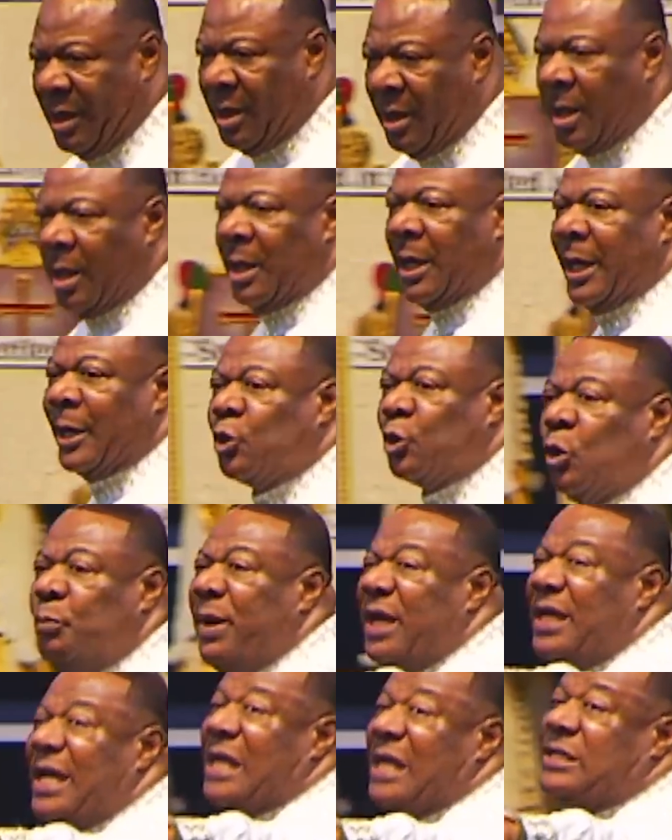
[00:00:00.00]
It could be the
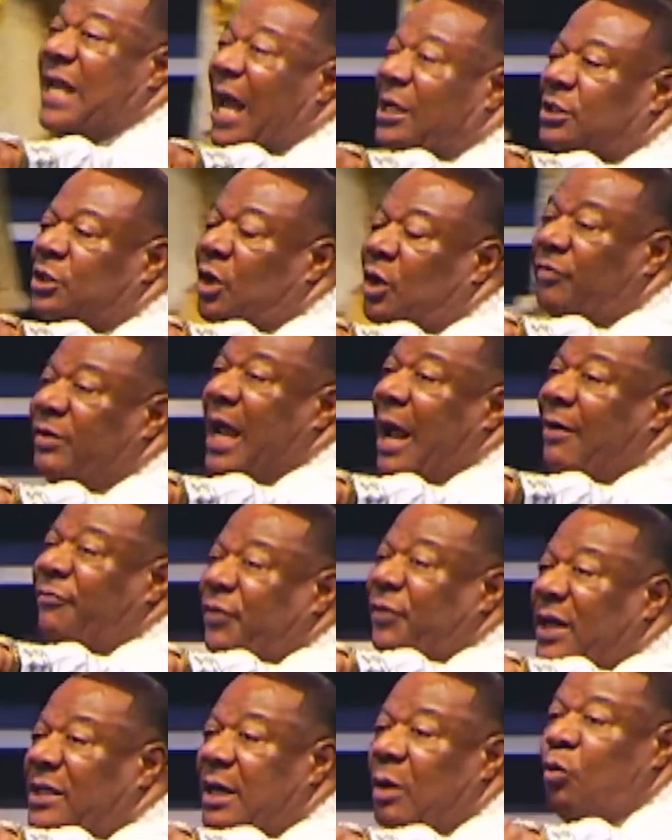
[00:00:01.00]
test of their faith
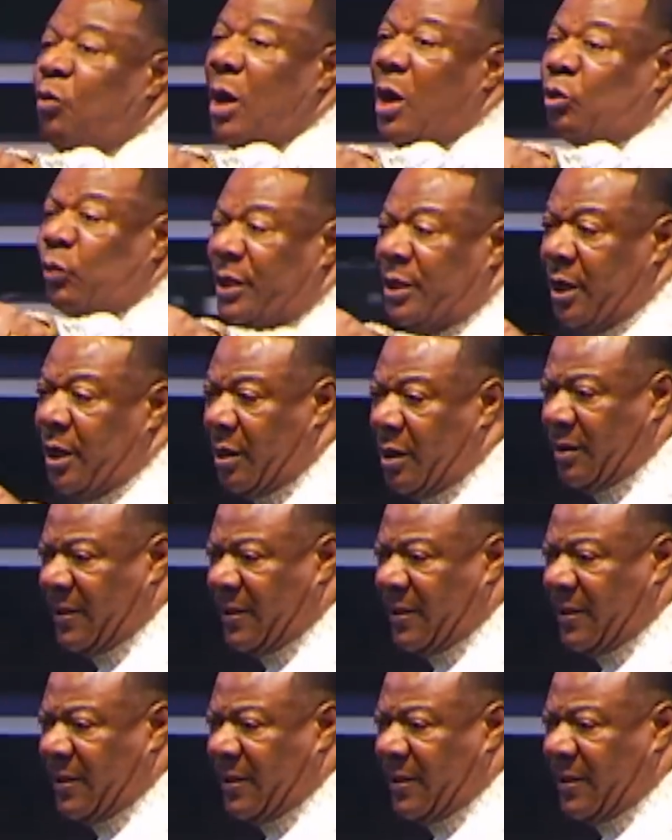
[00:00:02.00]
and walk with God.